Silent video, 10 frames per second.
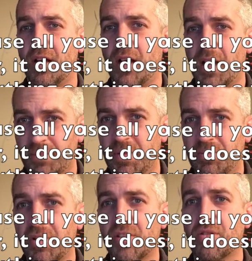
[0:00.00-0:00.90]
I'd be
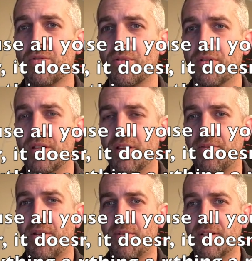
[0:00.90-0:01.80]
pretty screwed
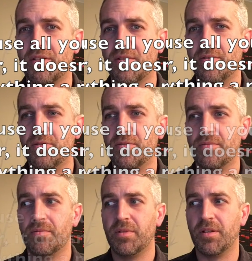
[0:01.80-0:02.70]
if I went to,
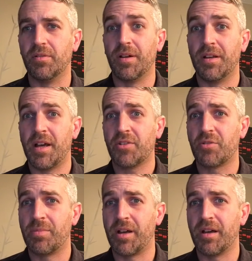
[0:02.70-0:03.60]
a
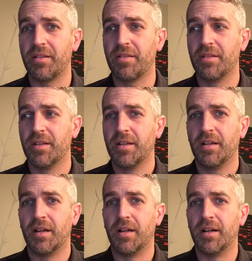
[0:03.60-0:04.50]
naturopath
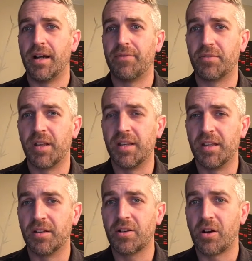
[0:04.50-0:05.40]
after getting
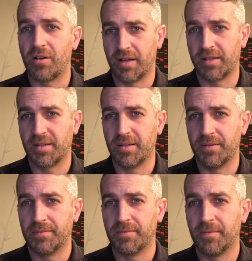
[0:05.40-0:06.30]
in a car accident,
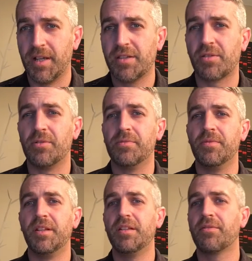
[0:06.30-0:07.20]
right? So
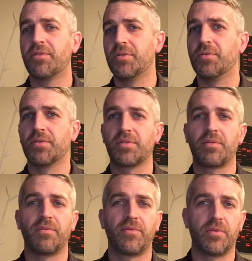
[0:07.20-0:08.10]
we need different
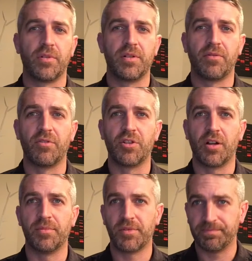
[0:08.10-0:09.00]
tools for different
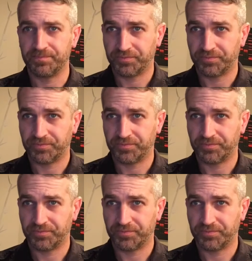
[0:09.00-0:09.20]
jobs.